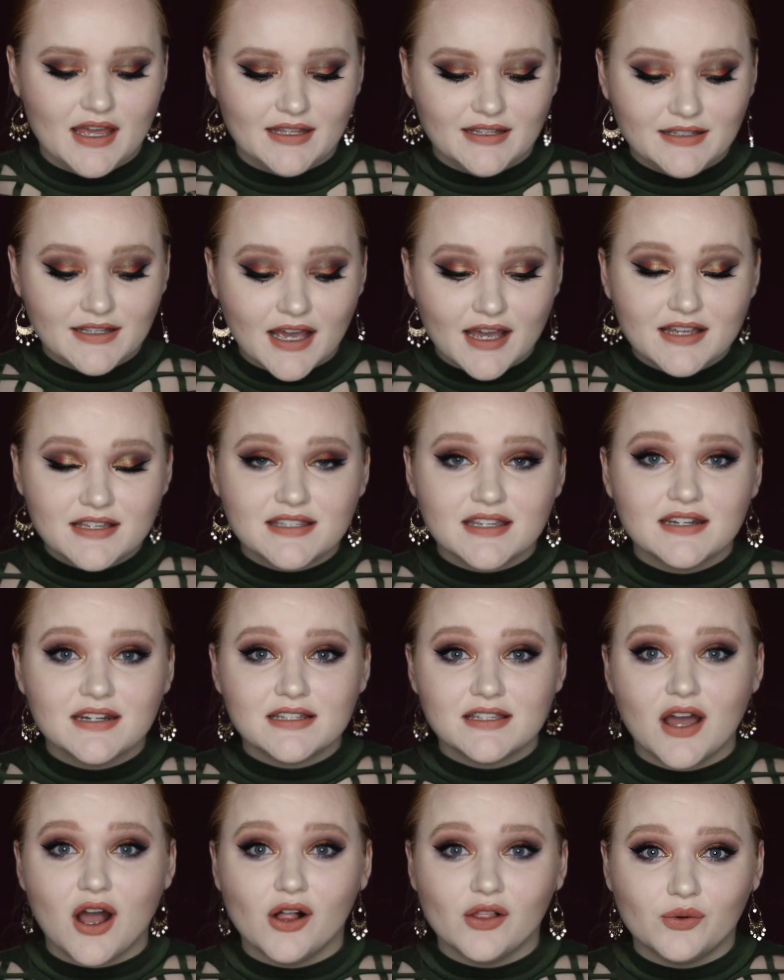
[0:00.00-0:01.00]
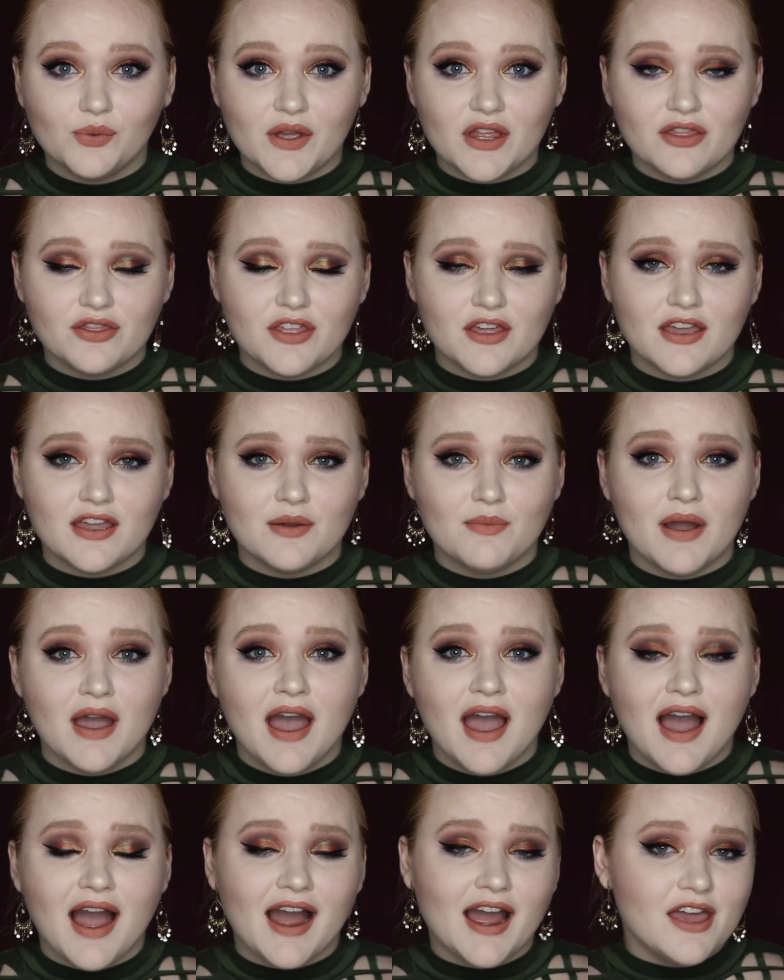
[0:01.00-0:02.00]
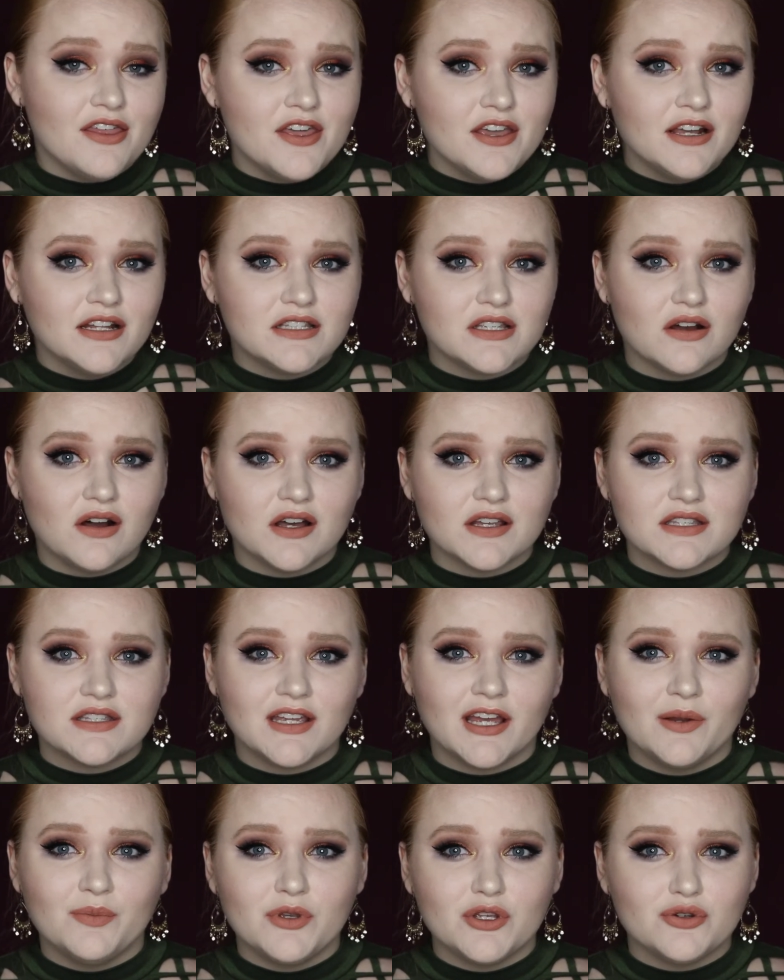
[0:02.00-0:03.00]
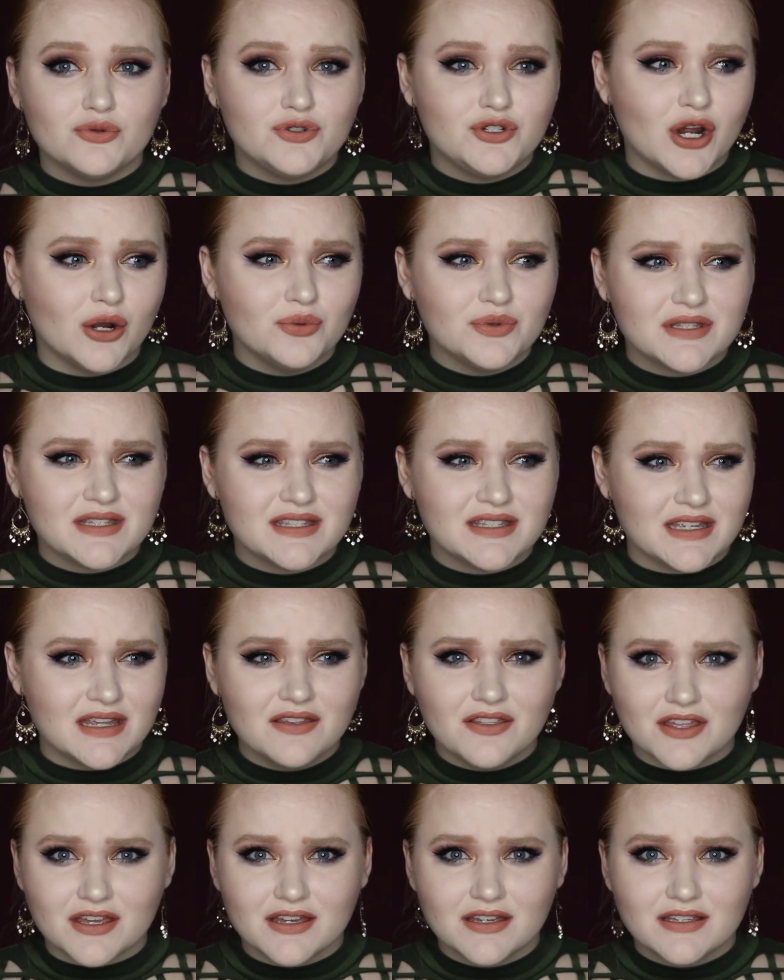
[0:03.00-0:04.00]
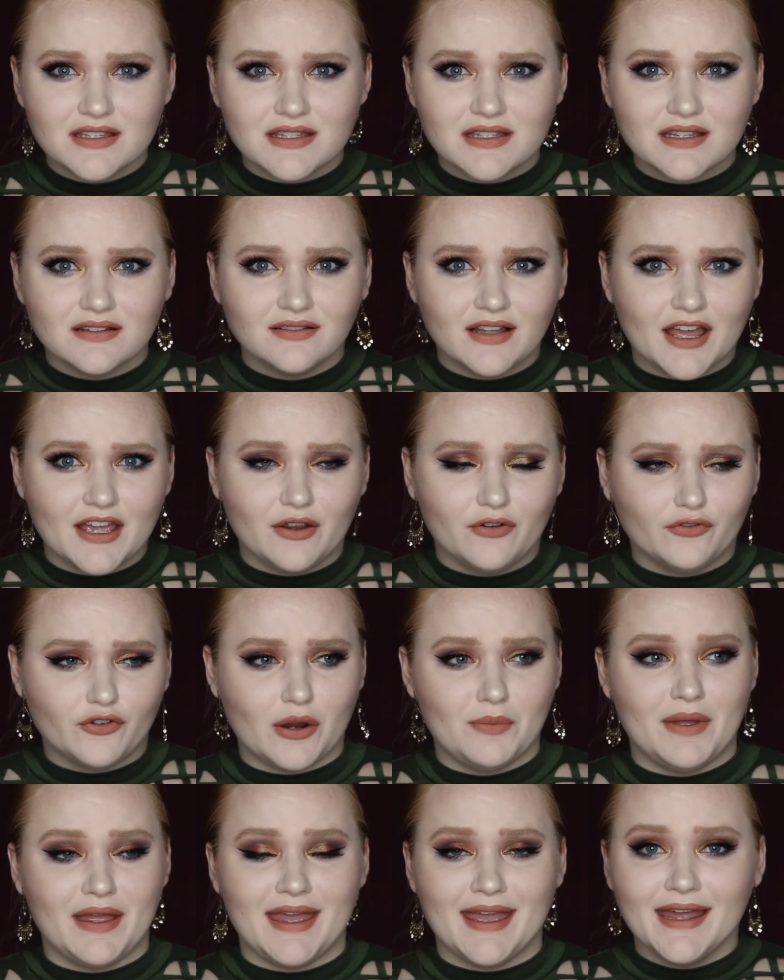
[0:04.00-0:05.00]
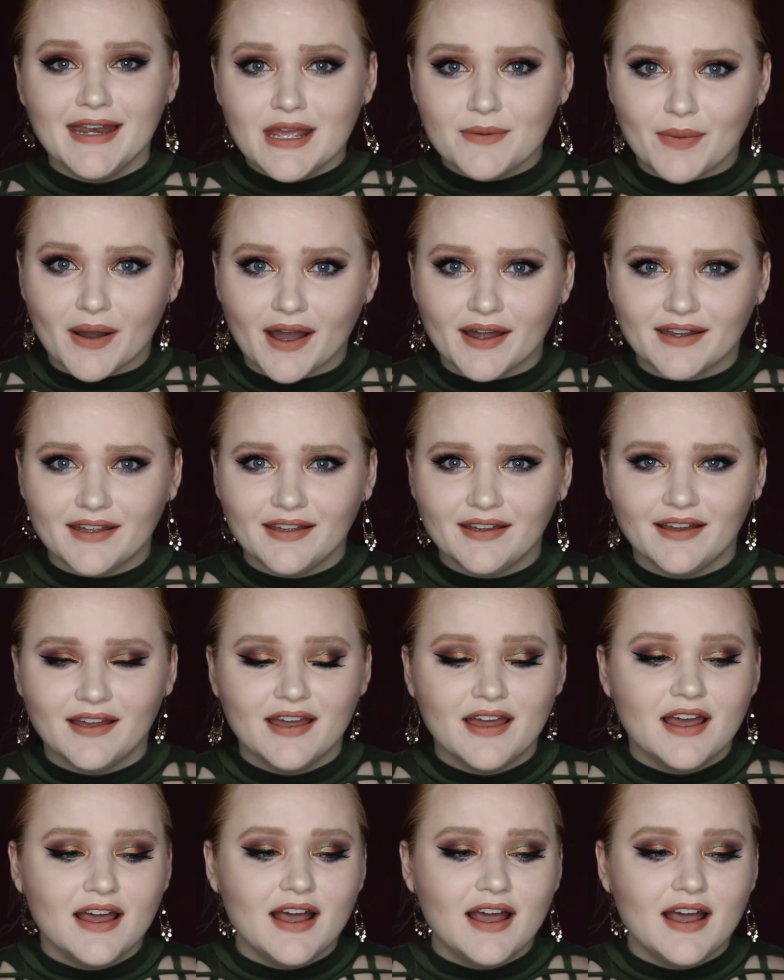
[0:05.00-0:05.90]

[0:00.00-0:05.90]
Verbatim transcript: Yes, it is Halloween theme. I think it's awesome. You don't see this like from anybody.